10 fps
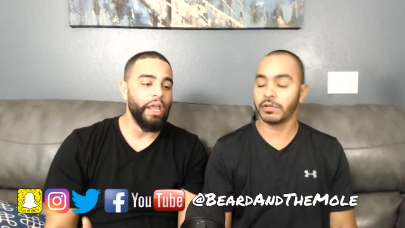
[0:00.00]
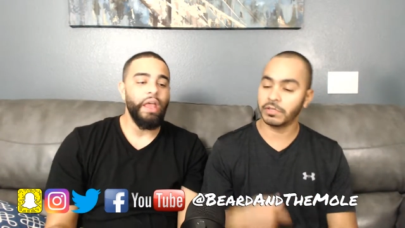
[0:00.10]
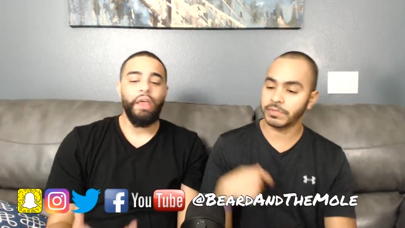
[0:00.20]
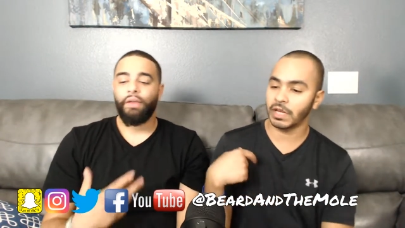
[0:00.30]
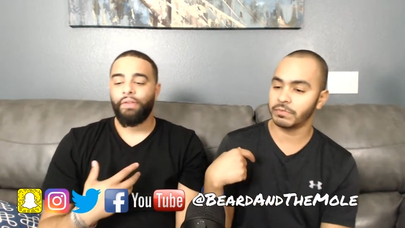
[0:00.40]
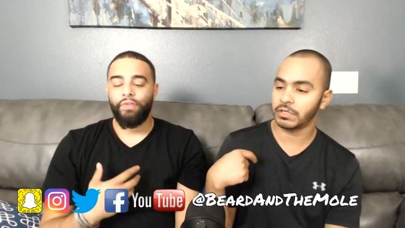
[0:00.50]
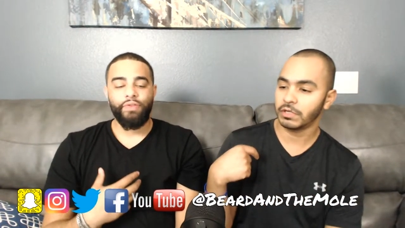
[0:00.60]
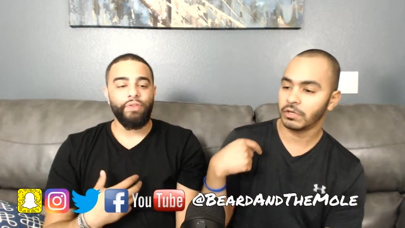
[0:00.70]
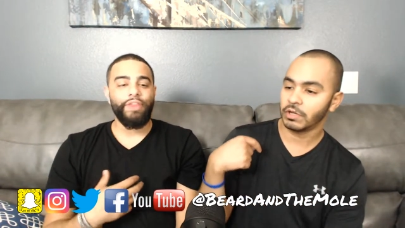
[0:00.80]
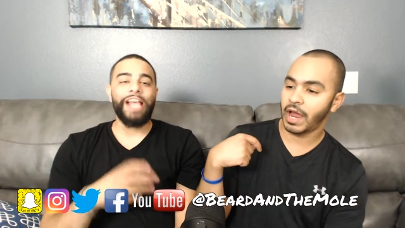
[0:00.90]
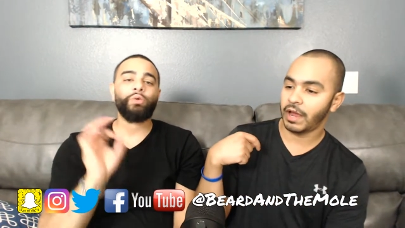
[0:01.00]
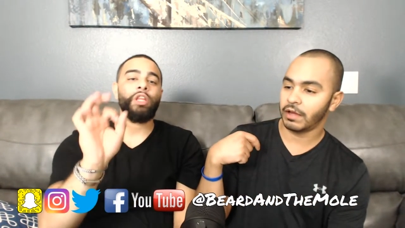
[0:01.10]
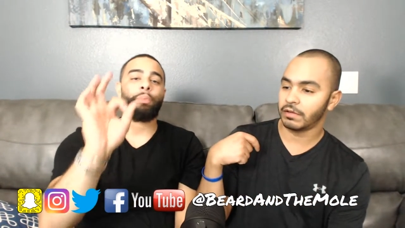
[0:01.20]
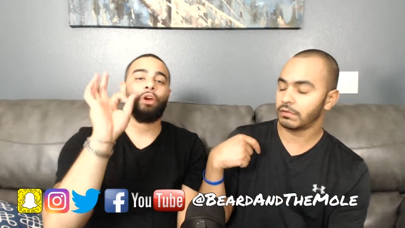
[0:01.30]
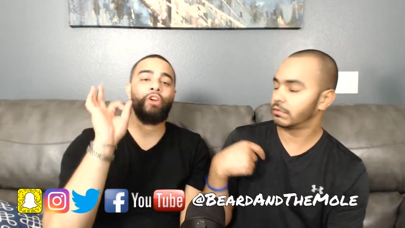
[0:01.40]
Speaker 1: part. Sometimes that's
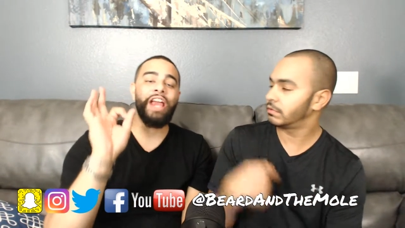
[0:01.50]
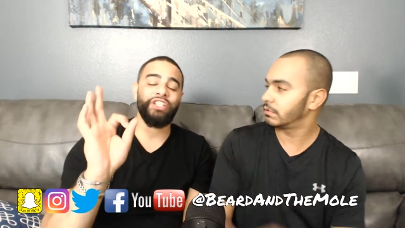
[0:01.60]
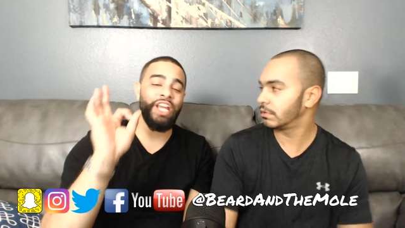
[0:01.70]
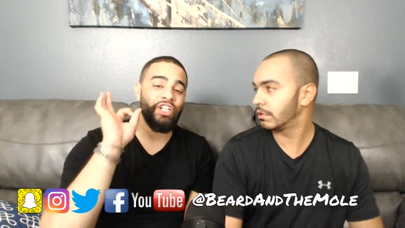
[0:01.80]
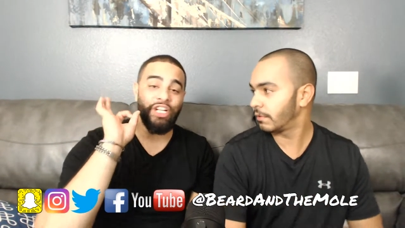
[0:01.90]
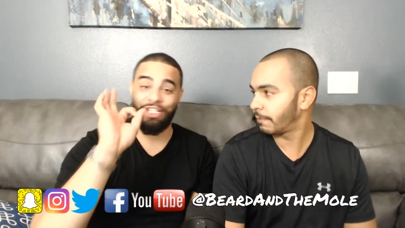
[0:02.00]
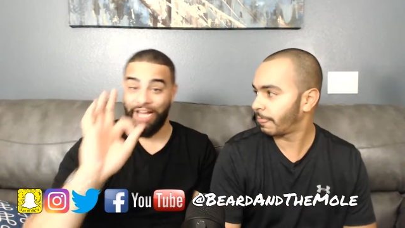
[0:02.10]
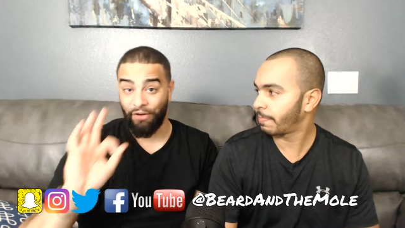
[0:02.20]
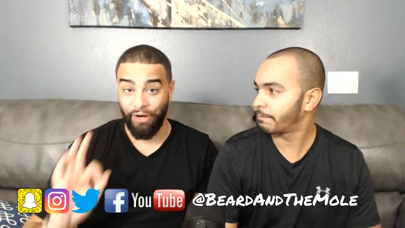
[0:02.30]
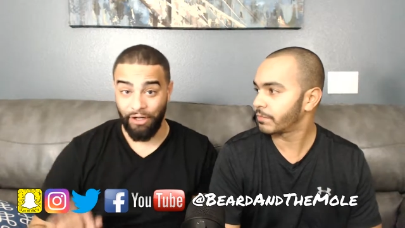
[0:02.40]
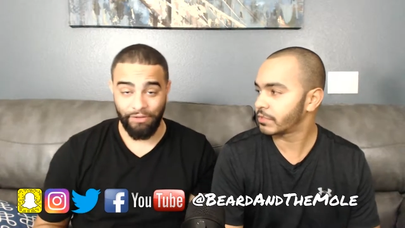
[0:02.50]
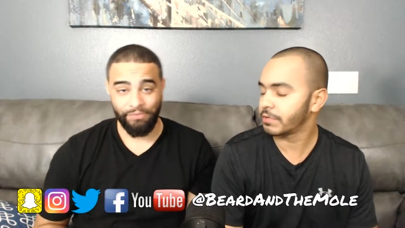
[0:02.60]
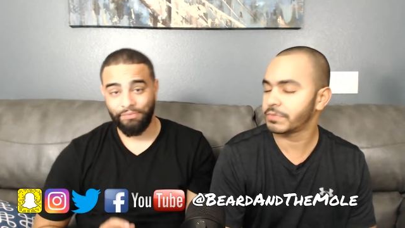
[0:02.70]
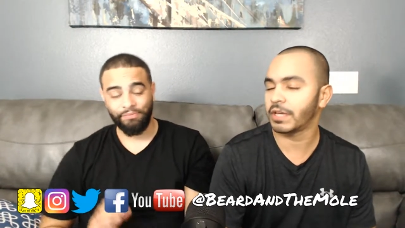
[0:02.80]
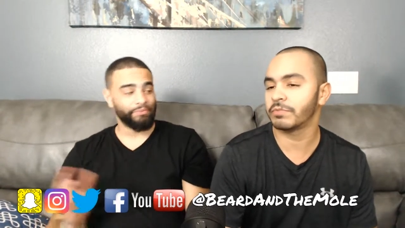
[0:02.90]
where the procrastination is not real.
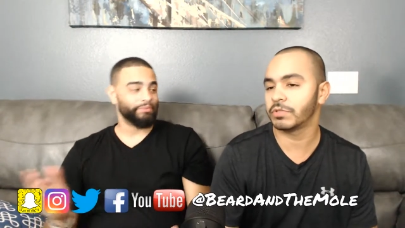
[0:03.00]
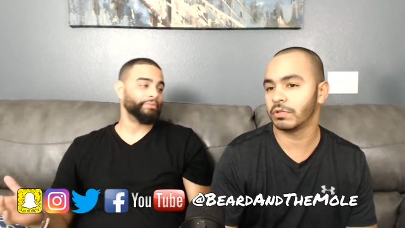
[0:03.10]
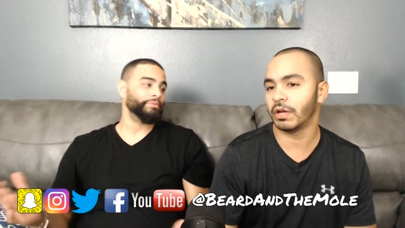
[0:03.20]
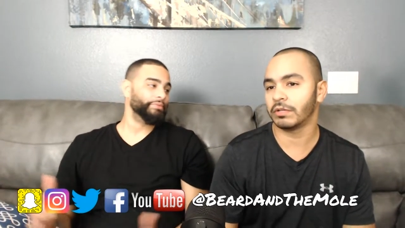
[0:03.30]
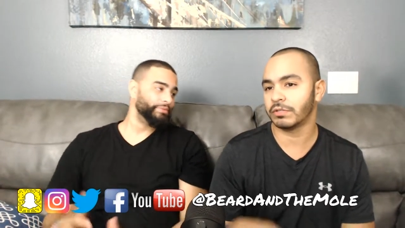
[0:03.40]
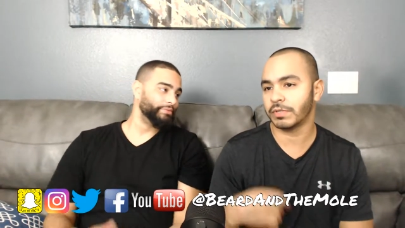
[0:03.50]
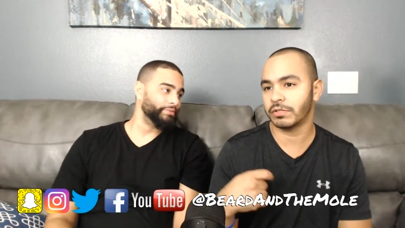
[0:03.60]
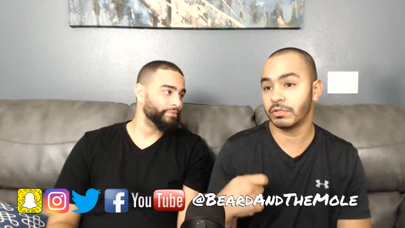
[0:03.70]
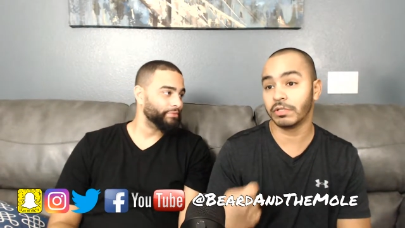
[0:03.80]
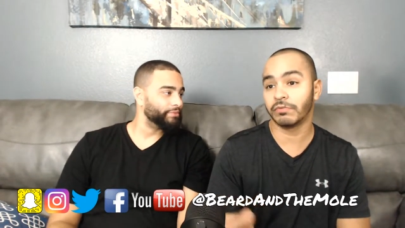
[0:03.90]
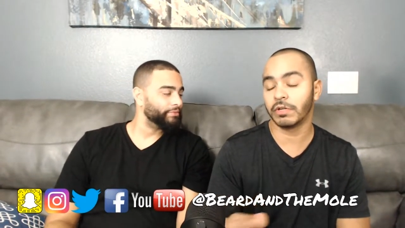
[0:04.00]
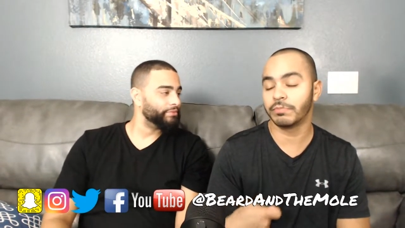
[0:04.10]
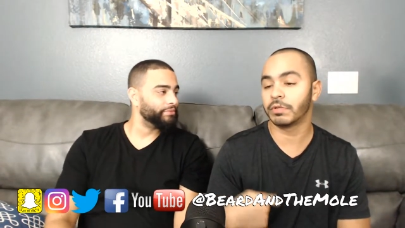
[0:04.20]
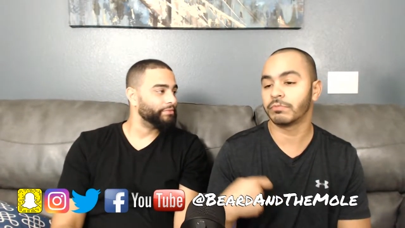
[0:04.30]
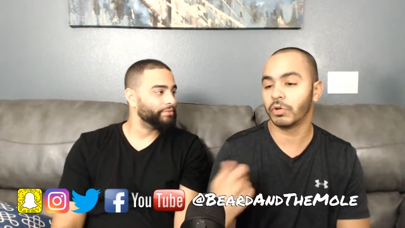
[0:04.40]
Speaker 2: Sometimes you sometimes you need to
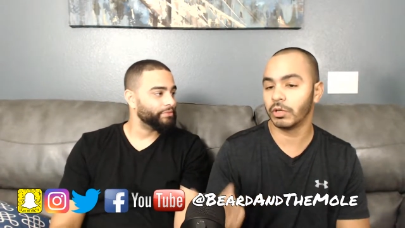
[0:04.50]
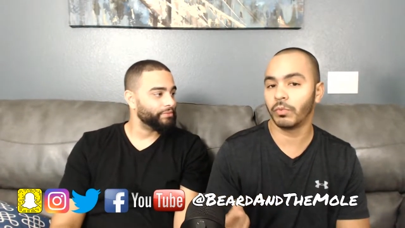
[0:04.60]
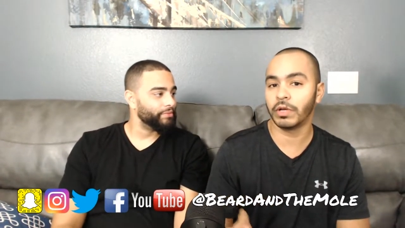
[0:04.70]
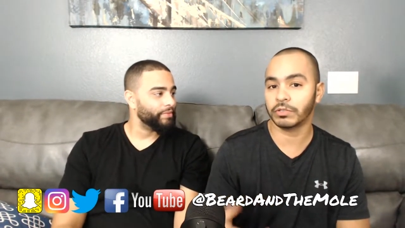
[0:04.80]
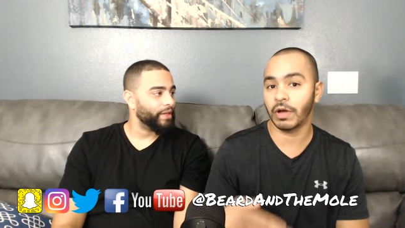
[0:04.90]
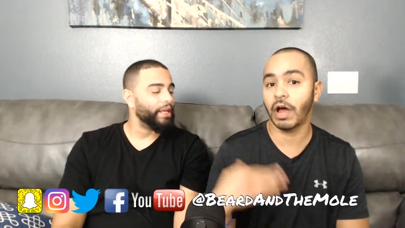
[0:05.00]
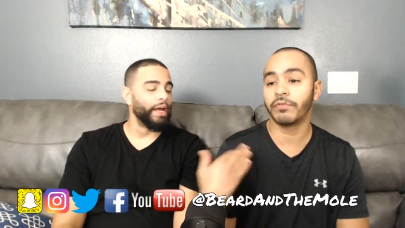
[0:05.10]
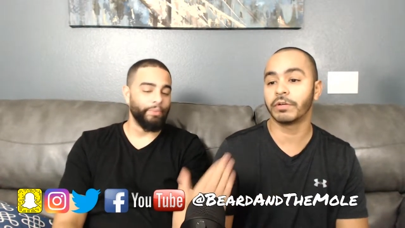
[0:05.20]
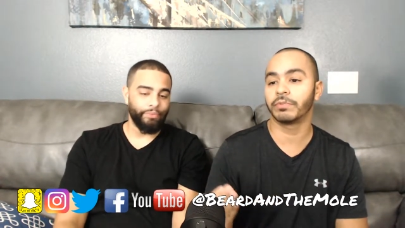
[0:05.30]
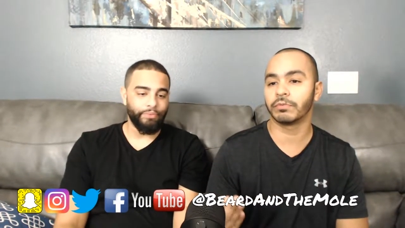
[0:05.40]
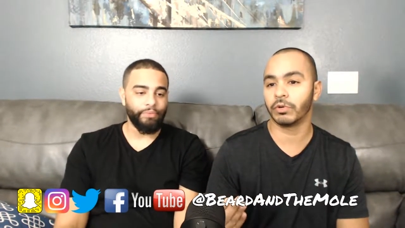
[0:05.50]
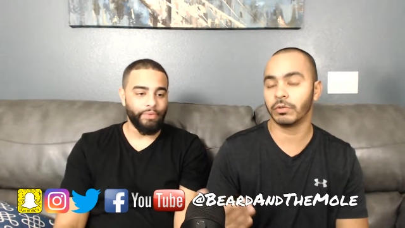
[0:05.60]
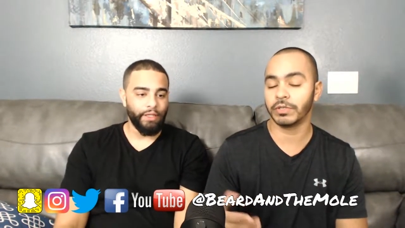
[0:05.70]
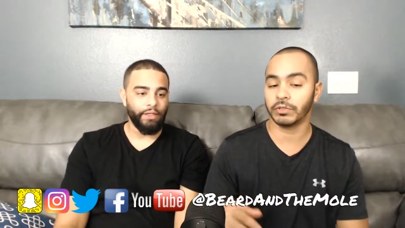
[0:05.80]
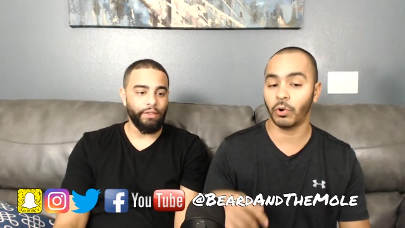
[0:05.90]
read the book more than once. Or I'll yeah. read a book
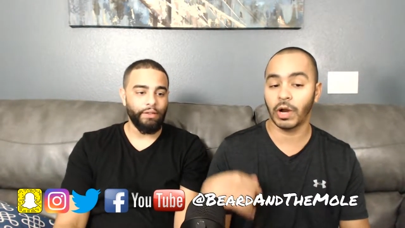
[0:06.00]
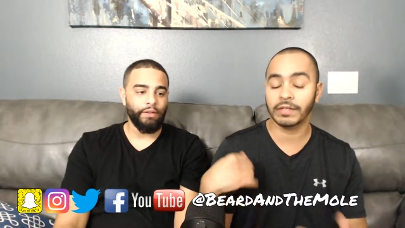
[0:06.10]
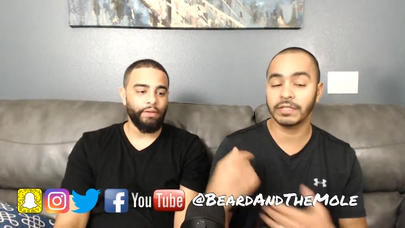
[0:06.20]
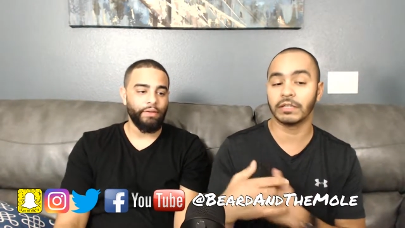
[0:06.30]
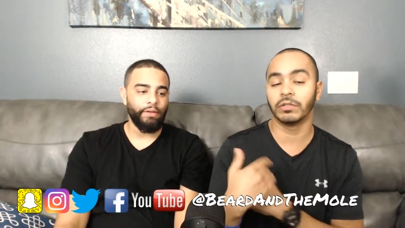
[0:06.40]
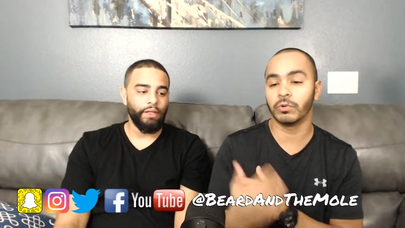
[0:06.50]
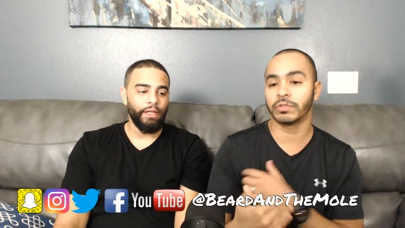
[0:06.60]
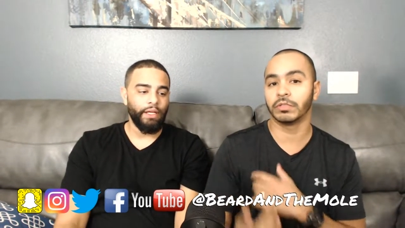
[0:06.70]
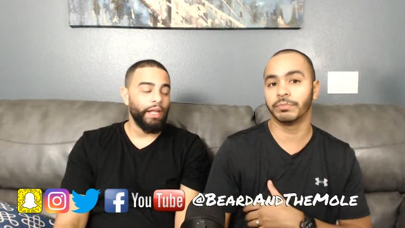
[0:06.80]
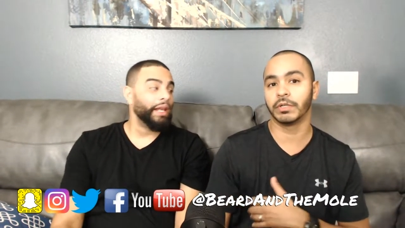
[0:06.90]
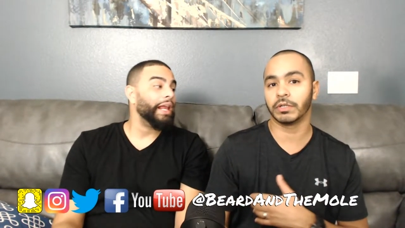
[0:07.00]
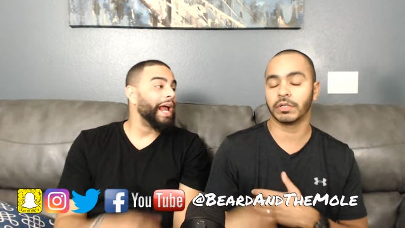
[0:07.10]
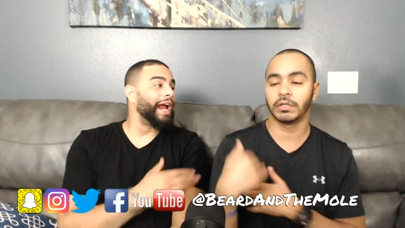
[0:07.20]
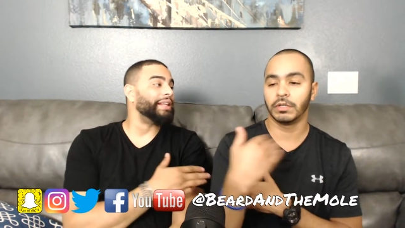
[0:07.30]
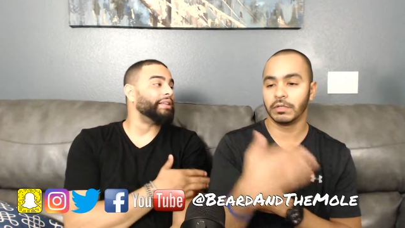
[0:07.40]
more than once, or I'll take notes on the book.
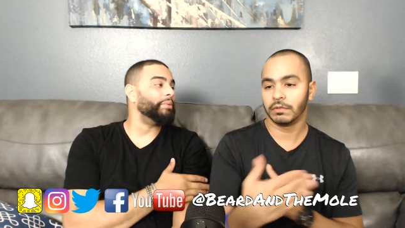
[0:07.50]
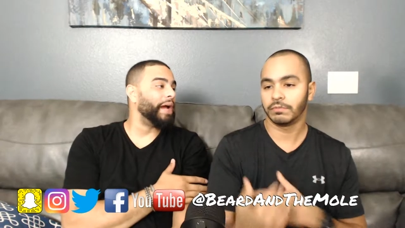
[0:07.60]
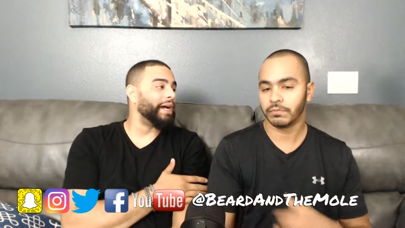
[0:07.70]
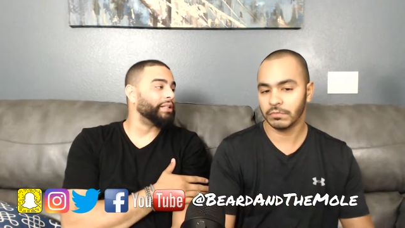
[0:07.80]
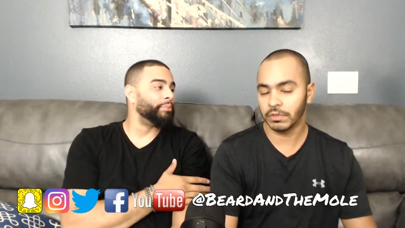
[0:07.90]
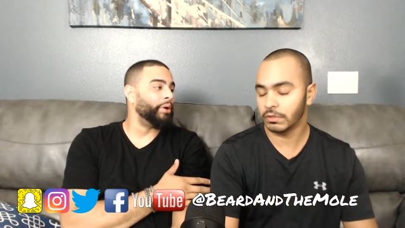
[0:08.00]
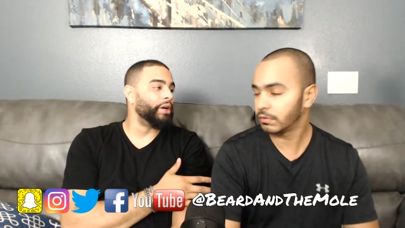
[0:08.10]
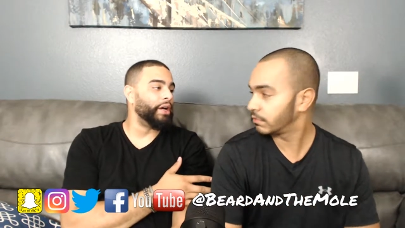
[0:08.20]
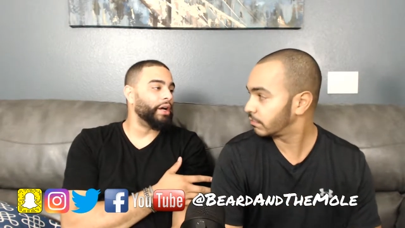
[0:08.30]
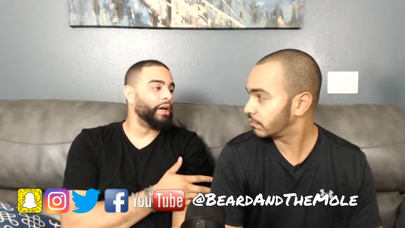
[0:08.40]
Like I got the I got the you book uh,